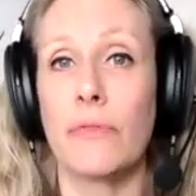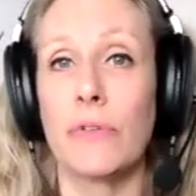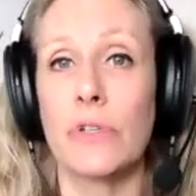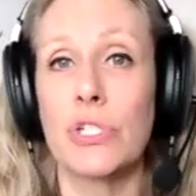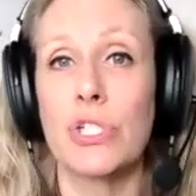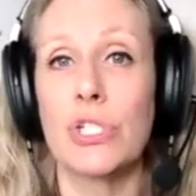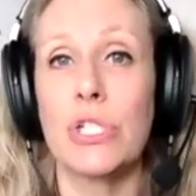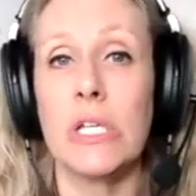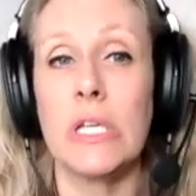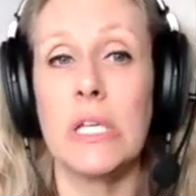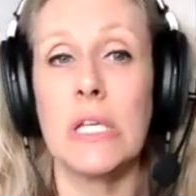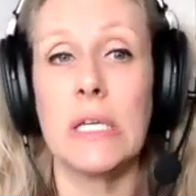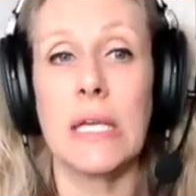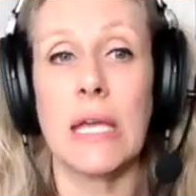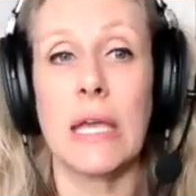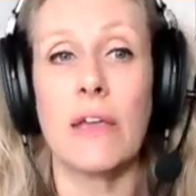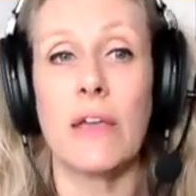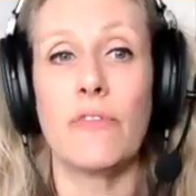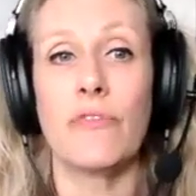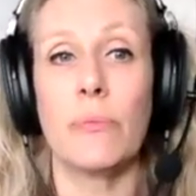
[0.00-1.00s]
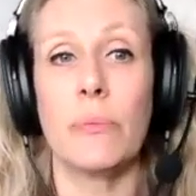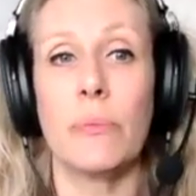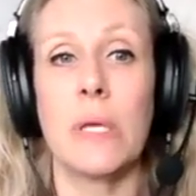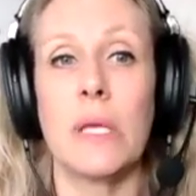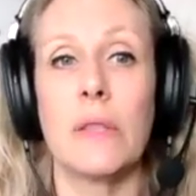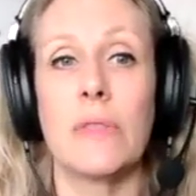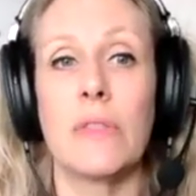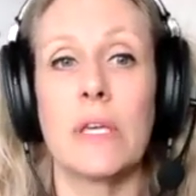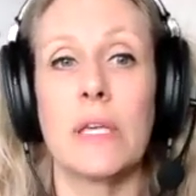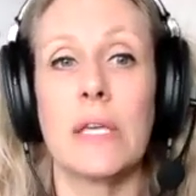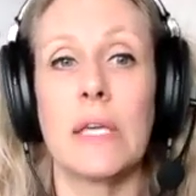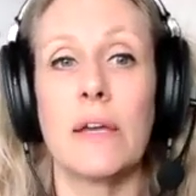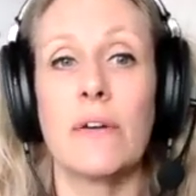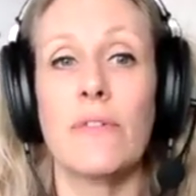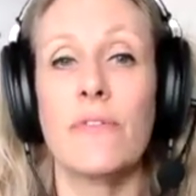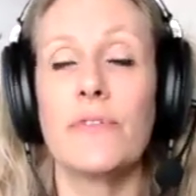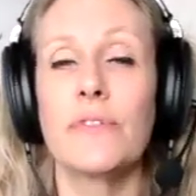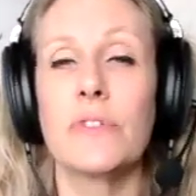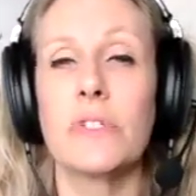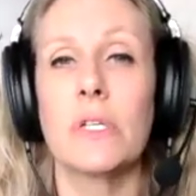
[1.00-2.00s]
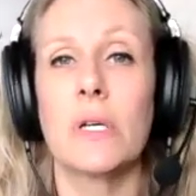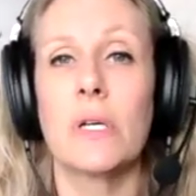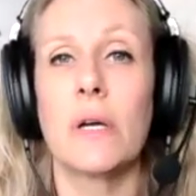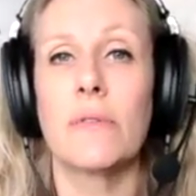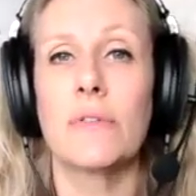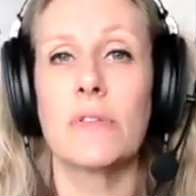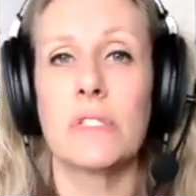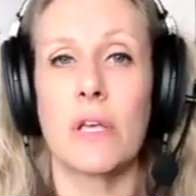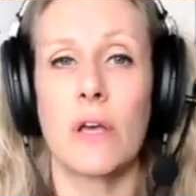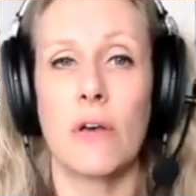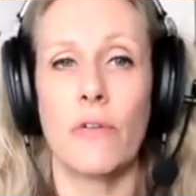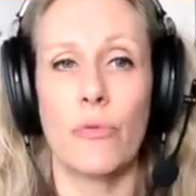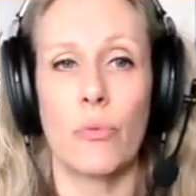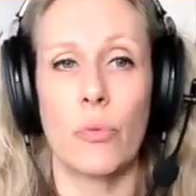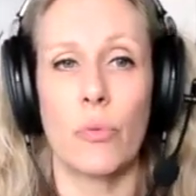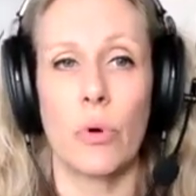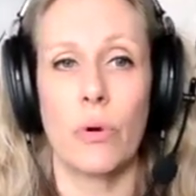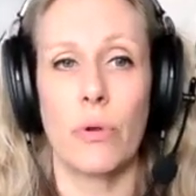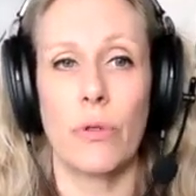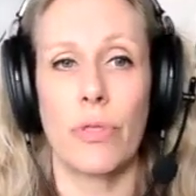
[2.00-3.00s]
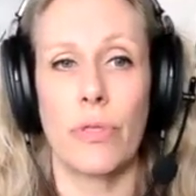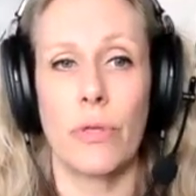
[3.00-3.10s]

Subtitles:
She gave me the gift of self worth.